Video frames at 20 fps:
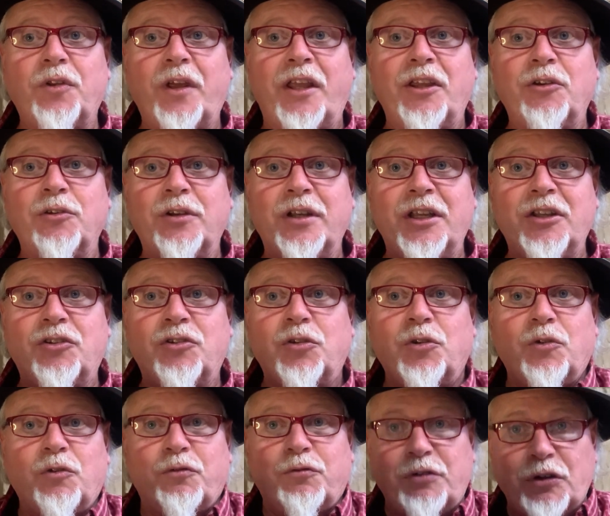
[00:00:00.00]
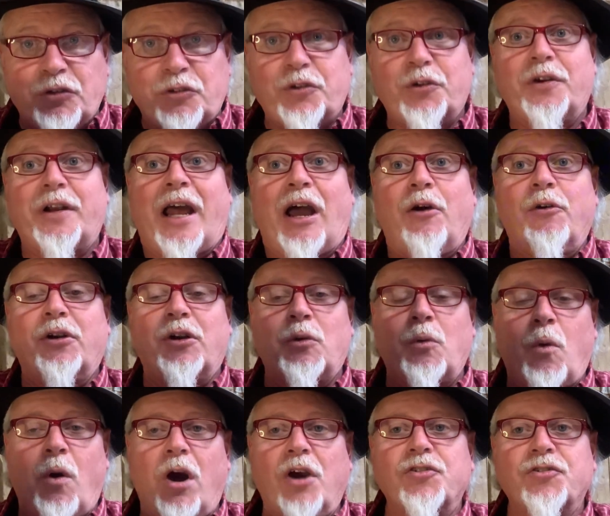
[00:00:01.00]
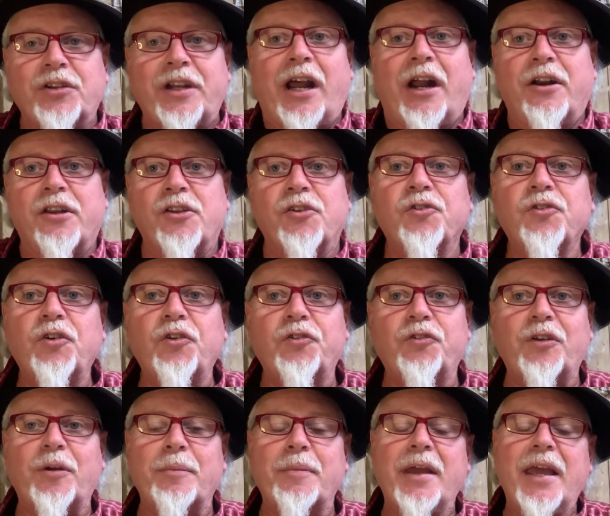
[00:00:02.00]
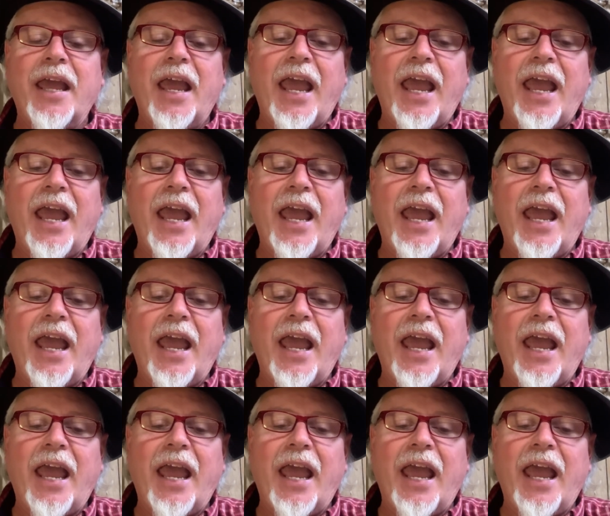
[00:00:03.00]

and you need to filter it out or wash it out of the system.